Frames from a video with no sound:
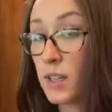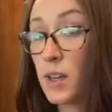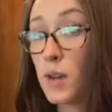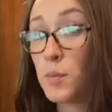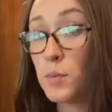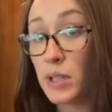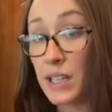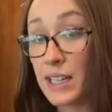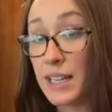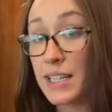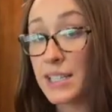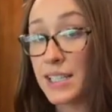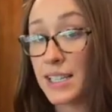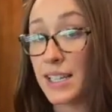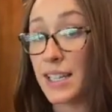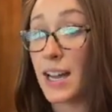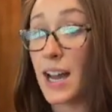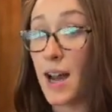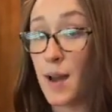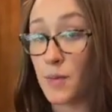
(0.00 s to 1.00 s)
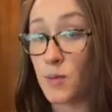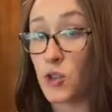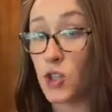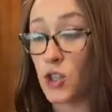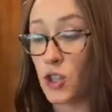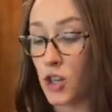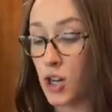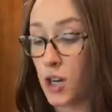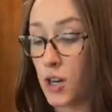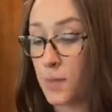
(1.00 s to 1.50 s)
Plenty, I'm
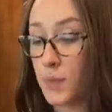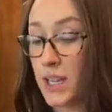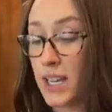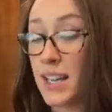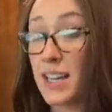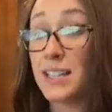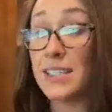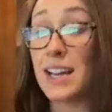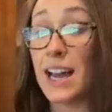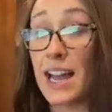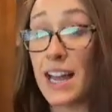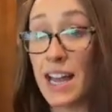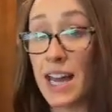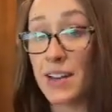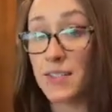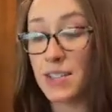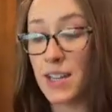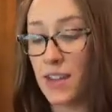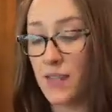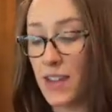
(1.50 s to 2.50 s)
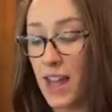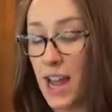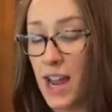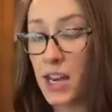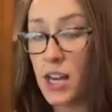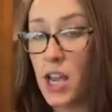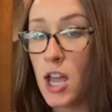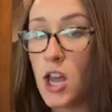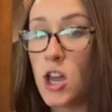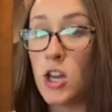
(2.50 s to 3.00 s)
sure, because I have done that.
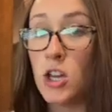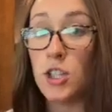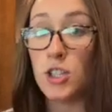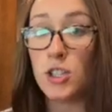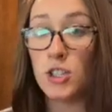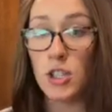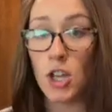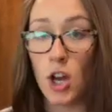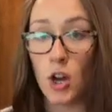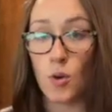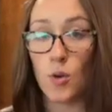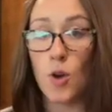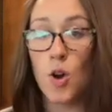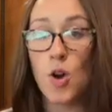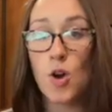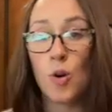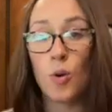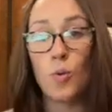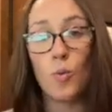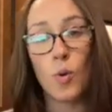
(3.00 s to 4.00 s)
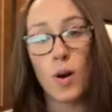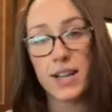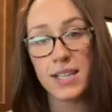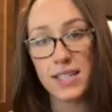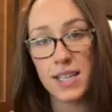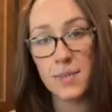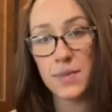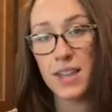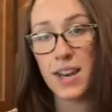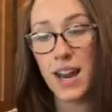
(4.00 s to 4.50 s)
So one
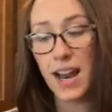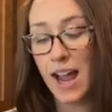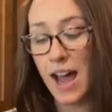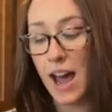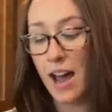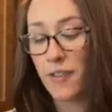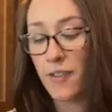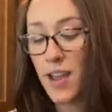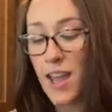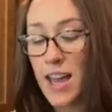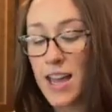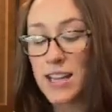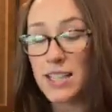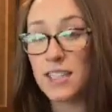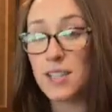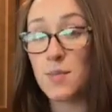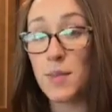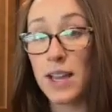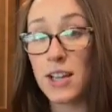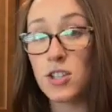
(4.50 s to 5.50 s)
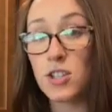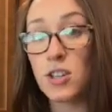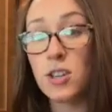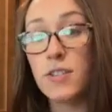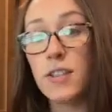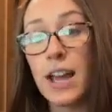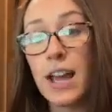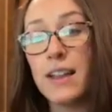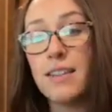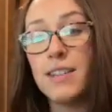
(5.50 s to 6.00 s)
tip that I have to make sure
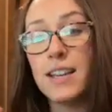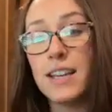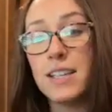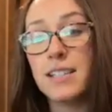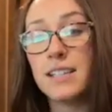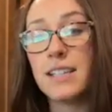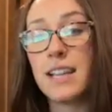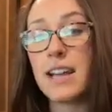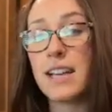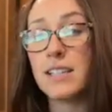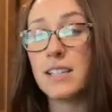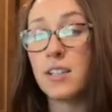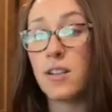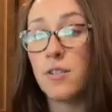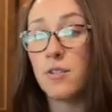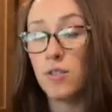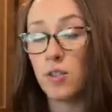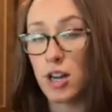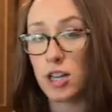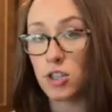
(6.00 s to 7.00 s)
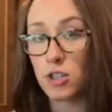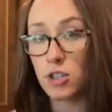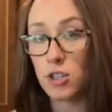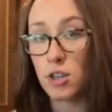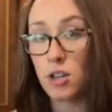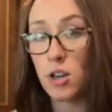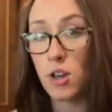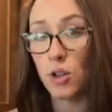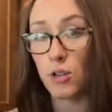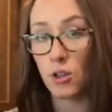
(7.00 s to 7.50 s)
that this stays
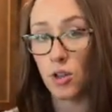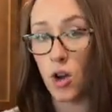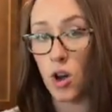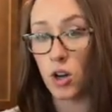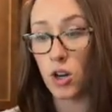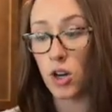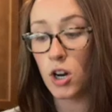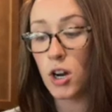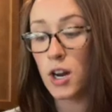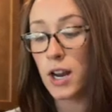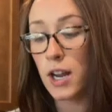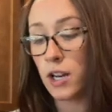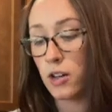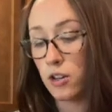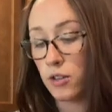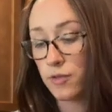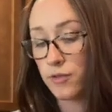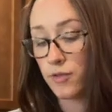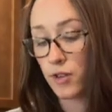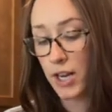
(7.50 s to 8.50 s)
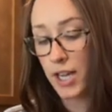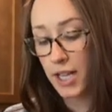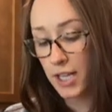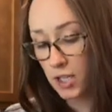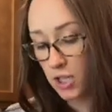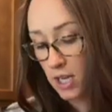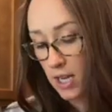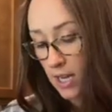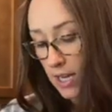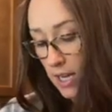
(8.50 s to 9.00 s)
fresher longer in your
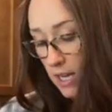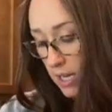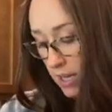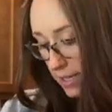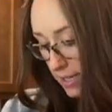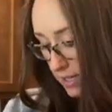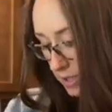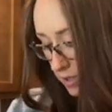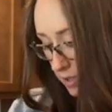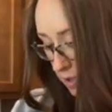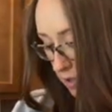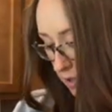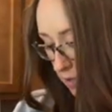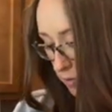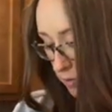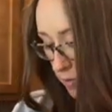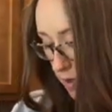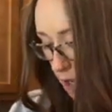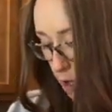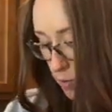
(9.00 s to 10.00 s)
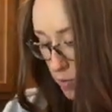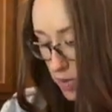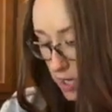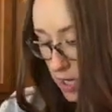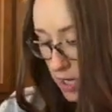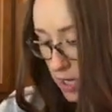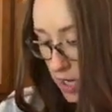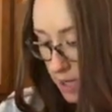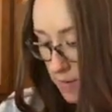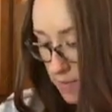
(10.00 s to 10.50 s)
fridge is to open
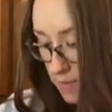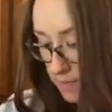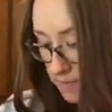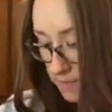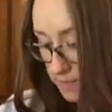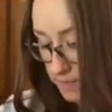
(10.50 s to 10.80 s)
it up